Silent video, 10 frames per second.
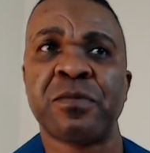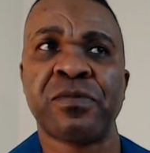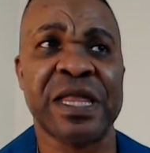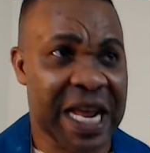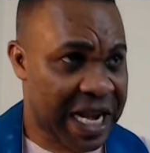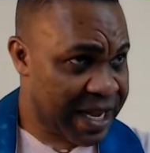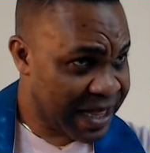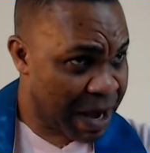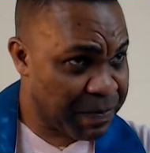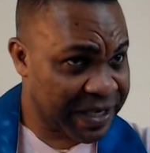
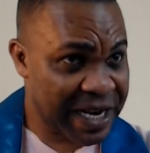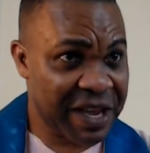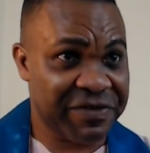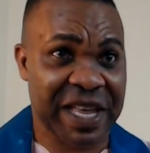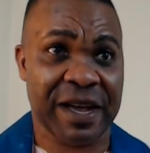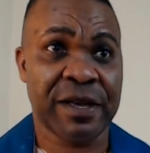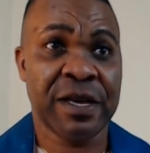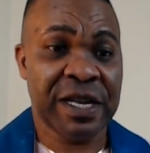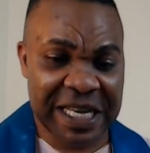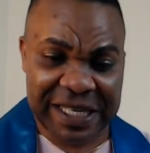That person lives there.
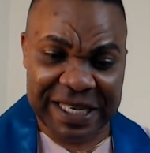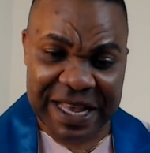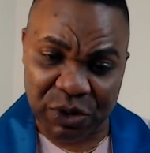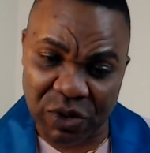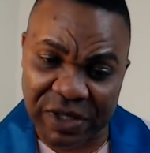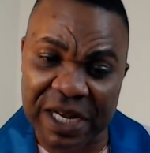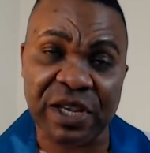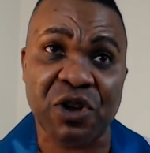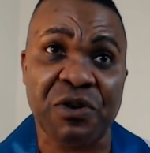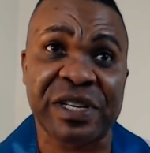This is their social
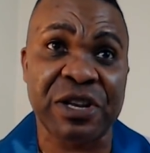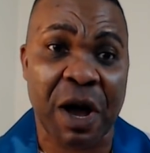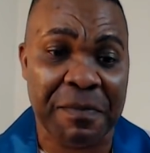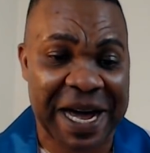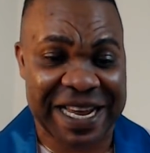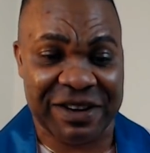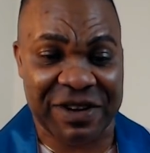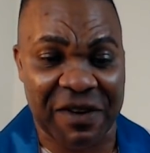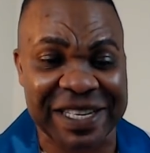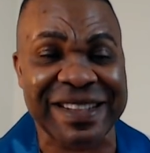security number, their
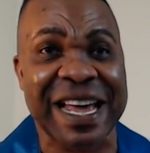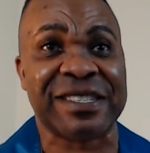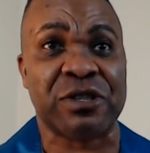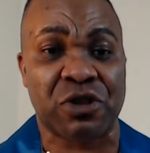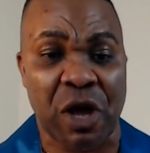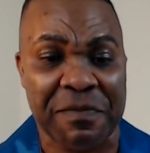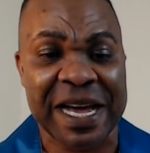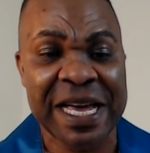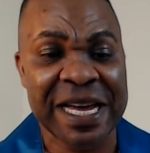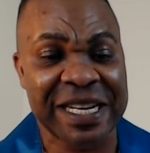driver's license number.
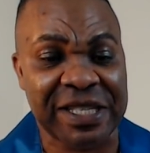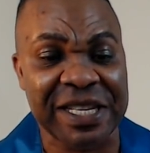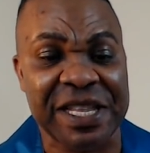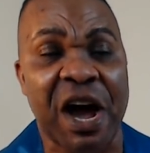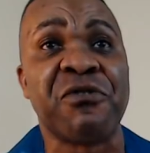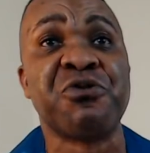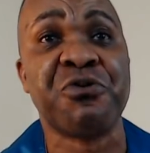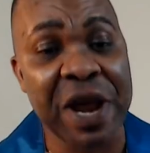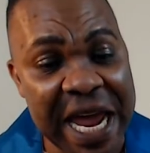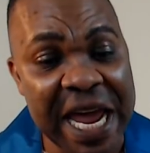This is their
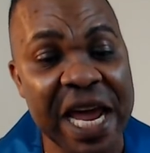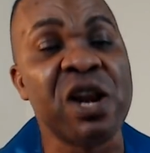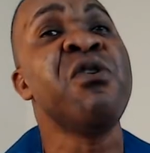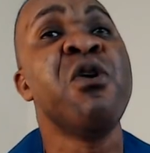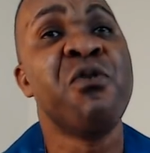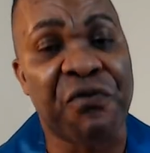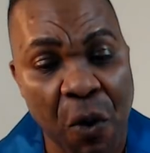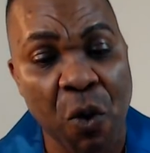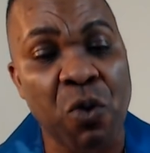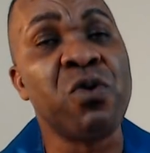real
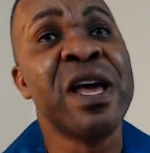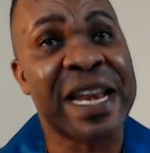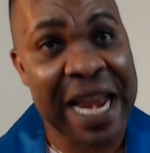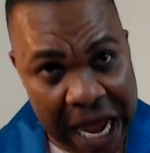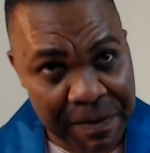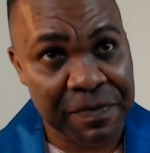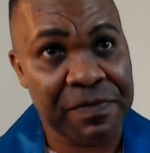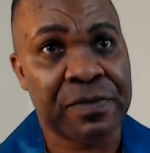full name.